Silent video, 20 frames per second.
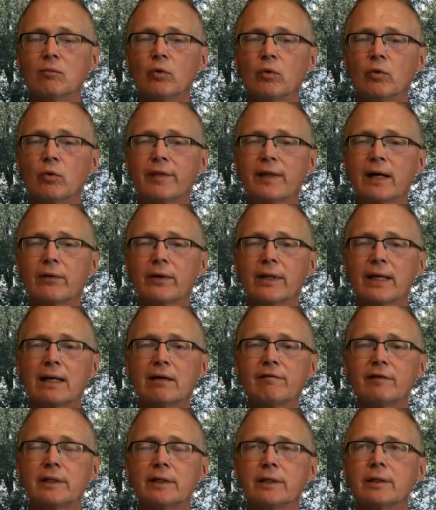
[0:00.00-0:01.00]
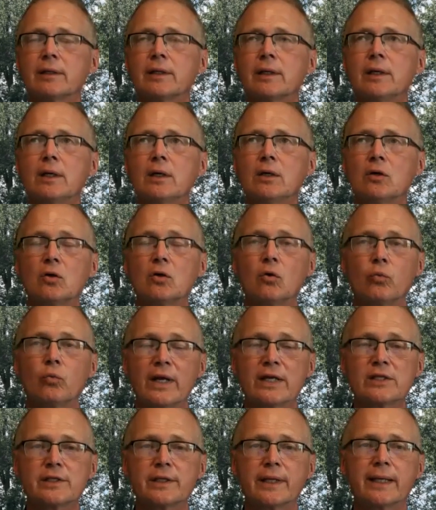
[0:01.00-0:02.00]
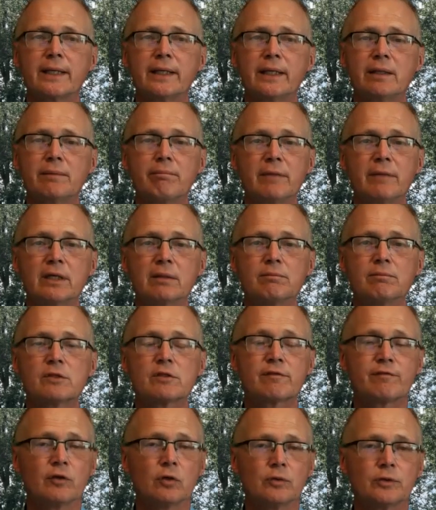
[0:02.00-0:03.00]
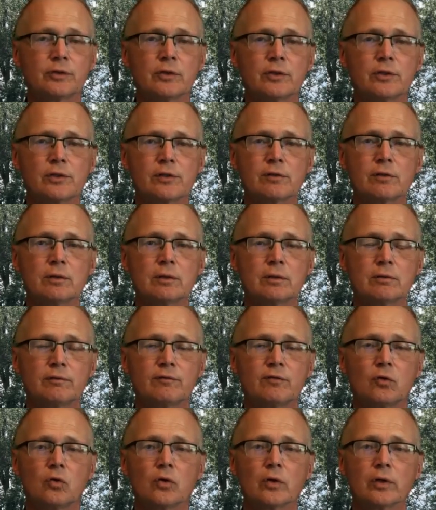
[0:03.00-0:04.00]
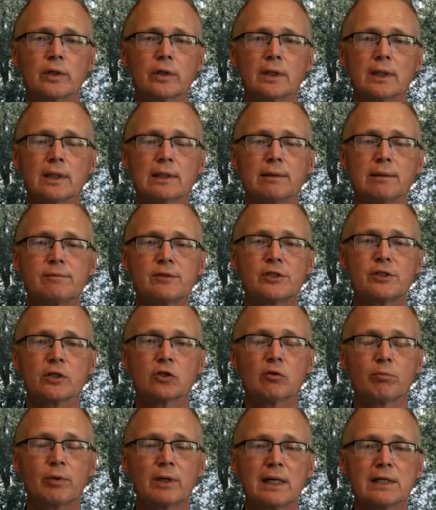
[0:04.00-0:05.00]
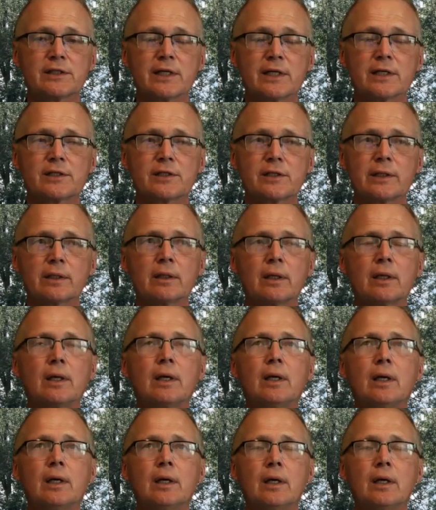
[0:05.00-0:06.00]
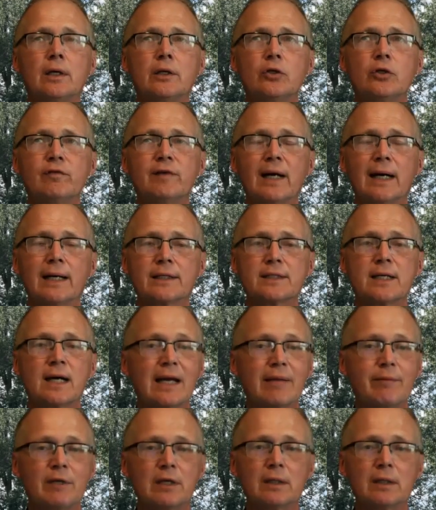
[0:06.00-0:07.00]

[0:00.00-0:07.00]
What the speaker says: without having resonating MEMS filters for signal processing. You've got timing